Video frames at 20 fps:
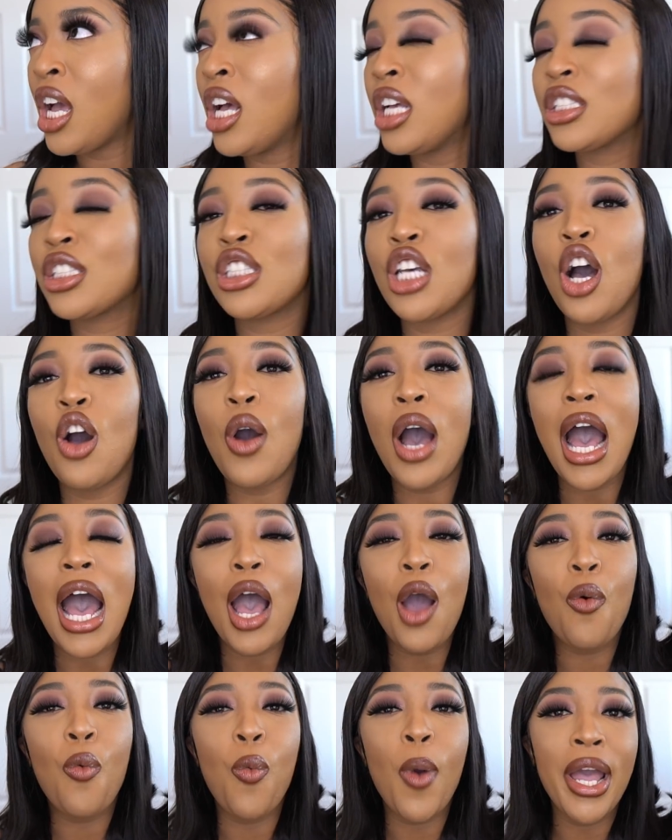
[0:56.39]
So
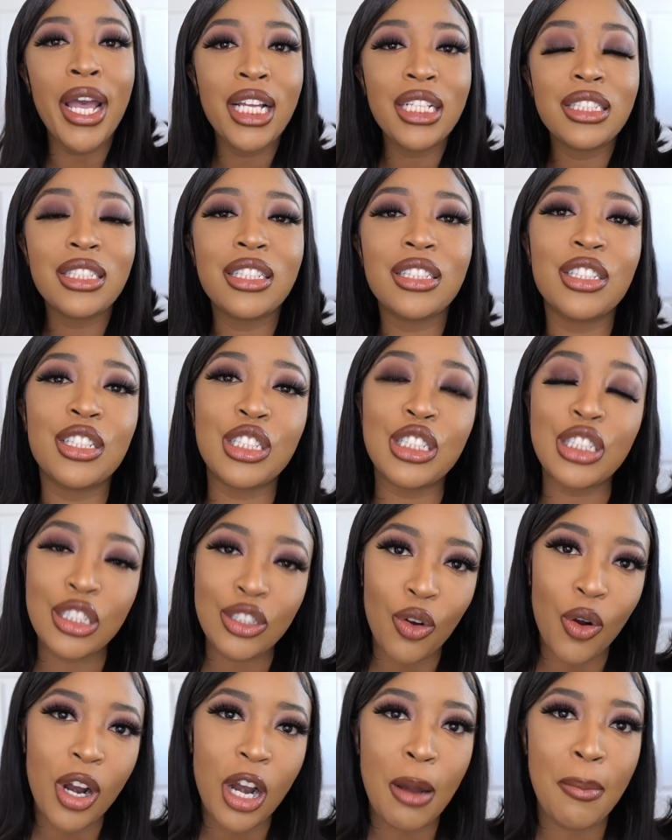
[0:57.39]
I went to the
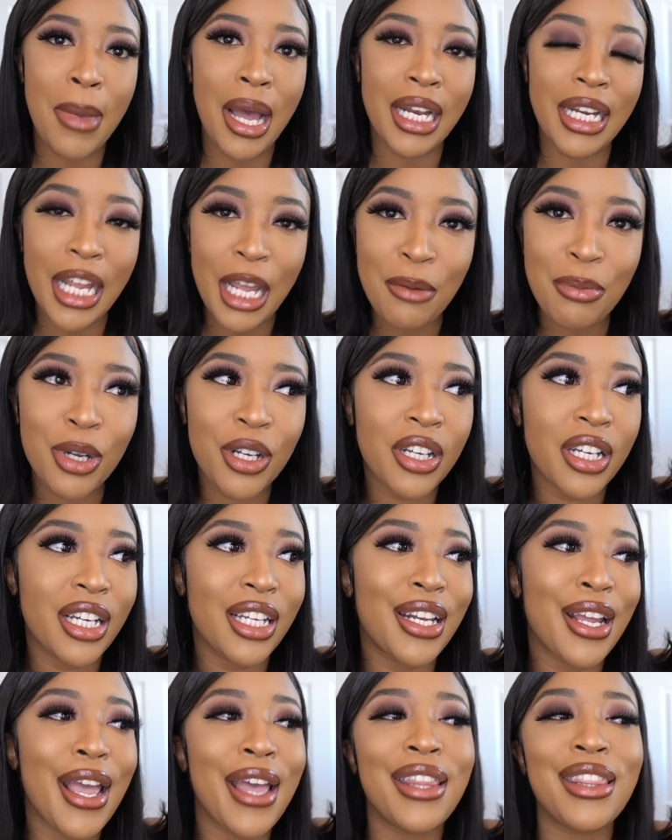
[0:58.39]
store in my neighborhood
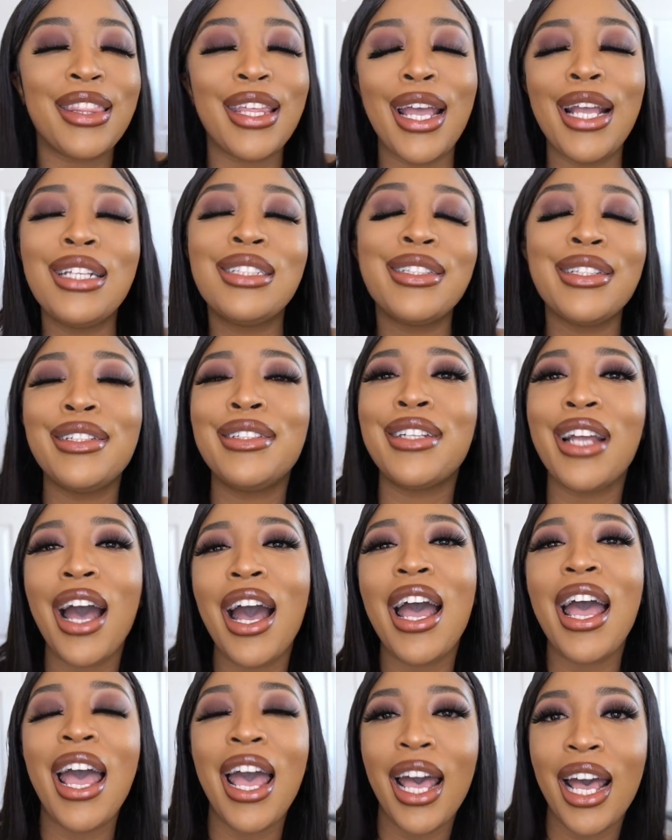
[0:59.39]
and they did
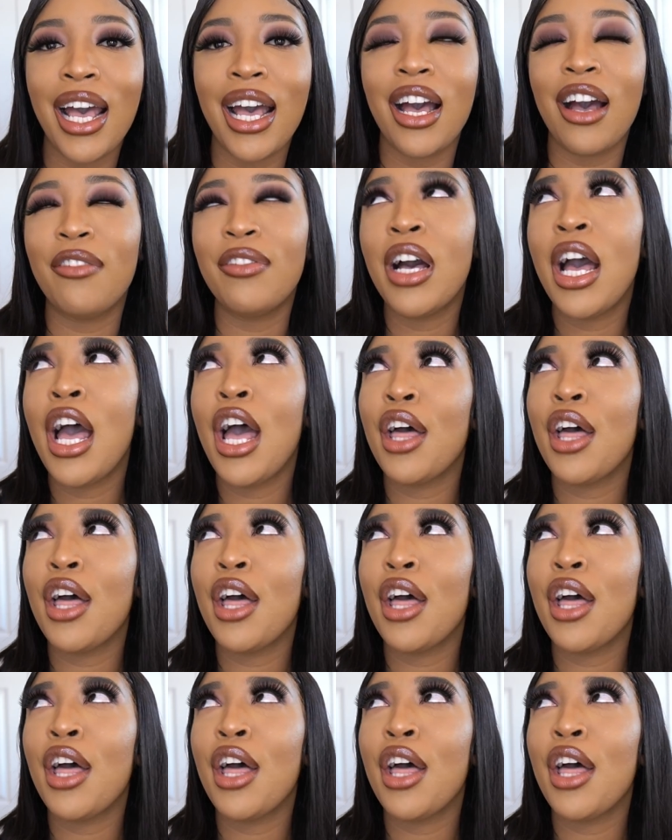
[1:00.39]
not have